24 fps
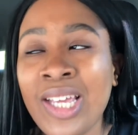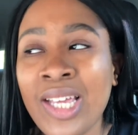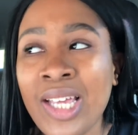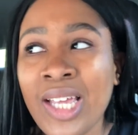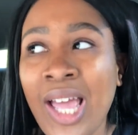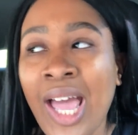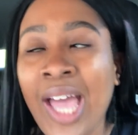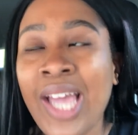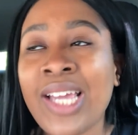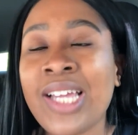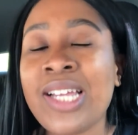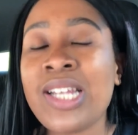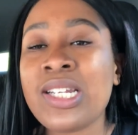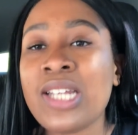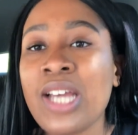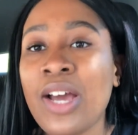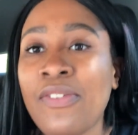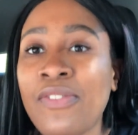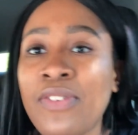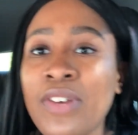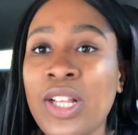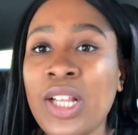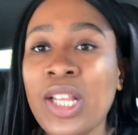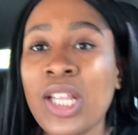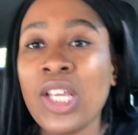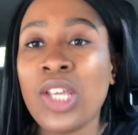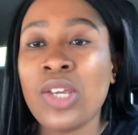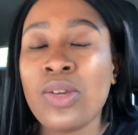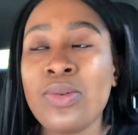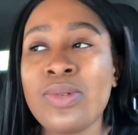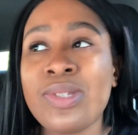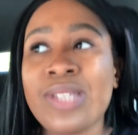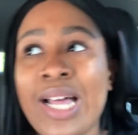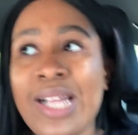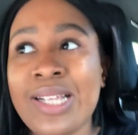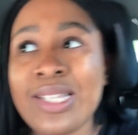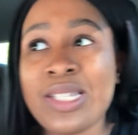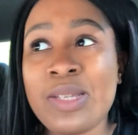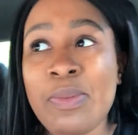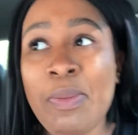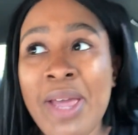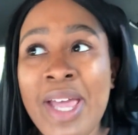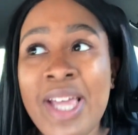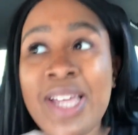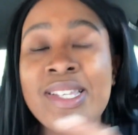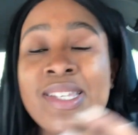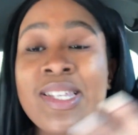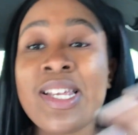I can definitely use that
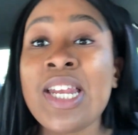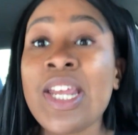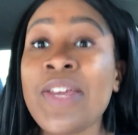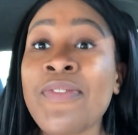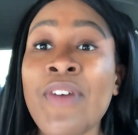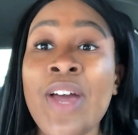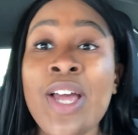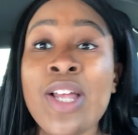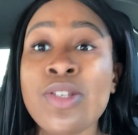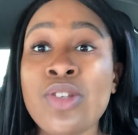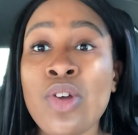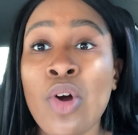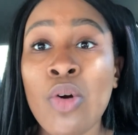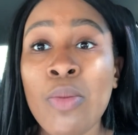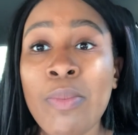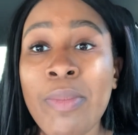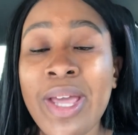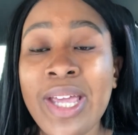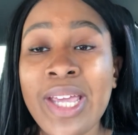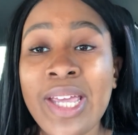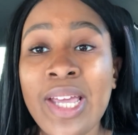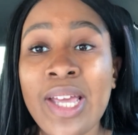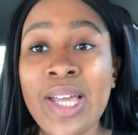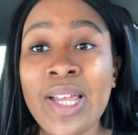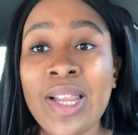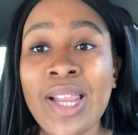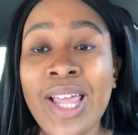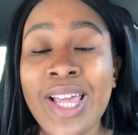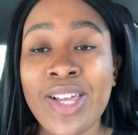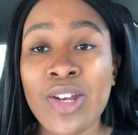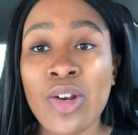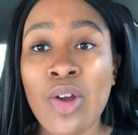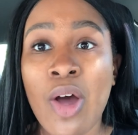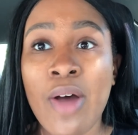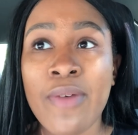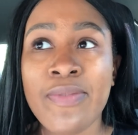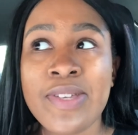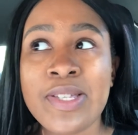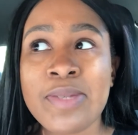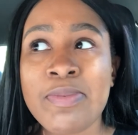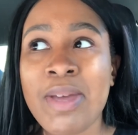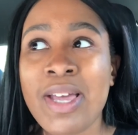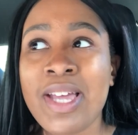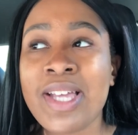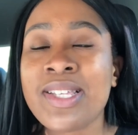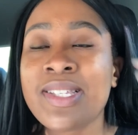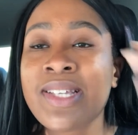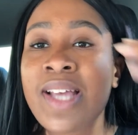space. And if I don't make it like an office
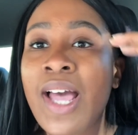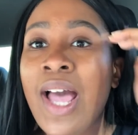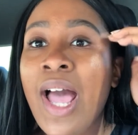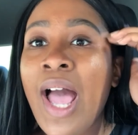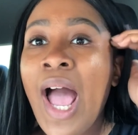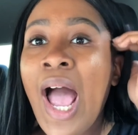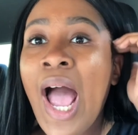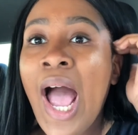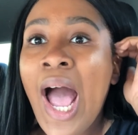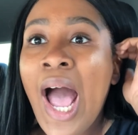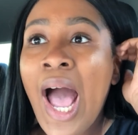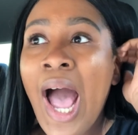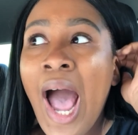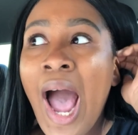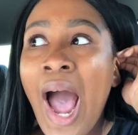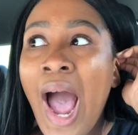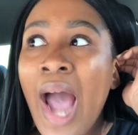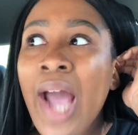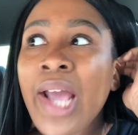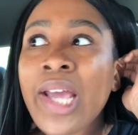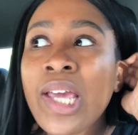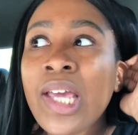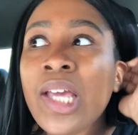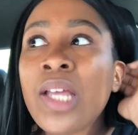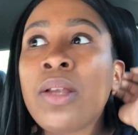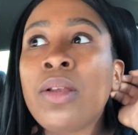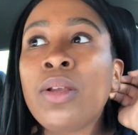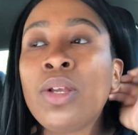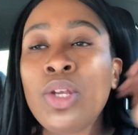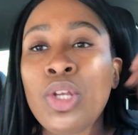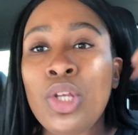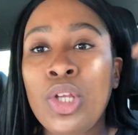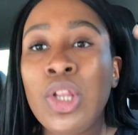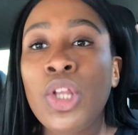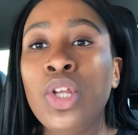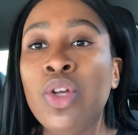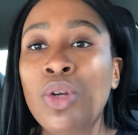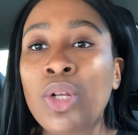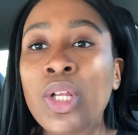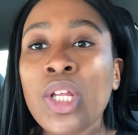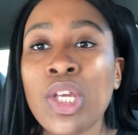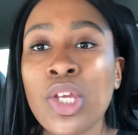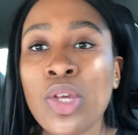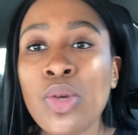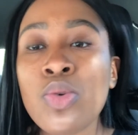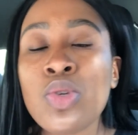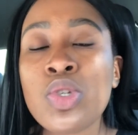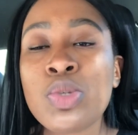space, I can literally
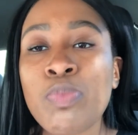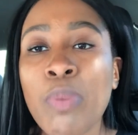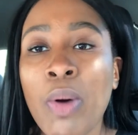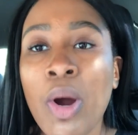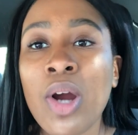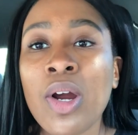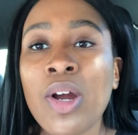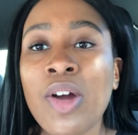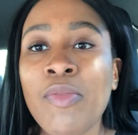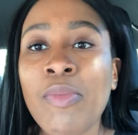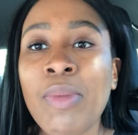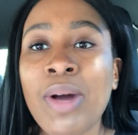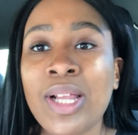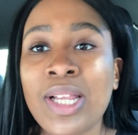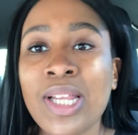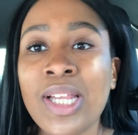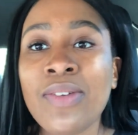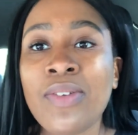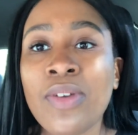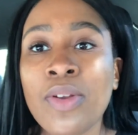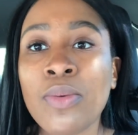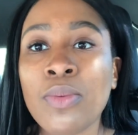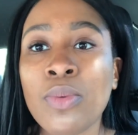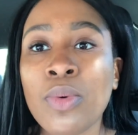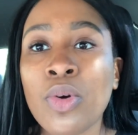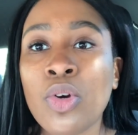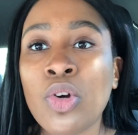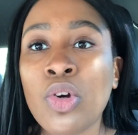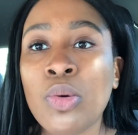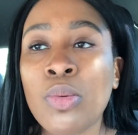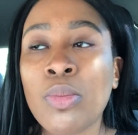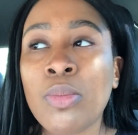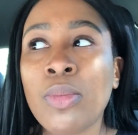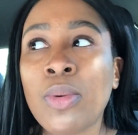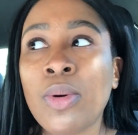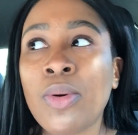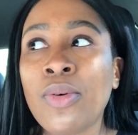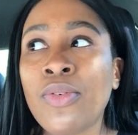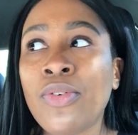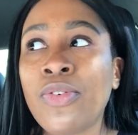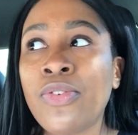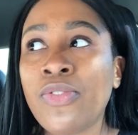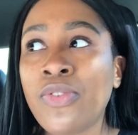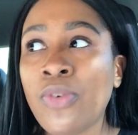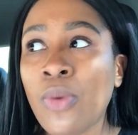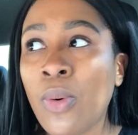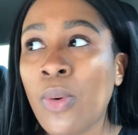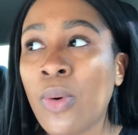use part of my living room
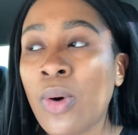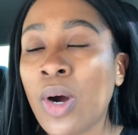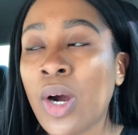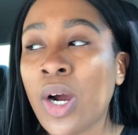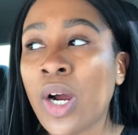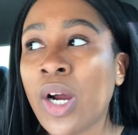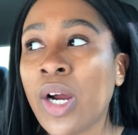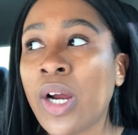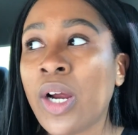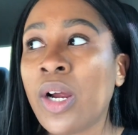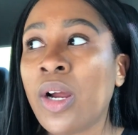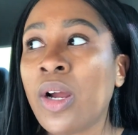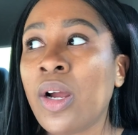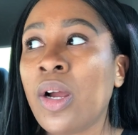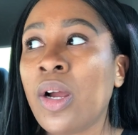for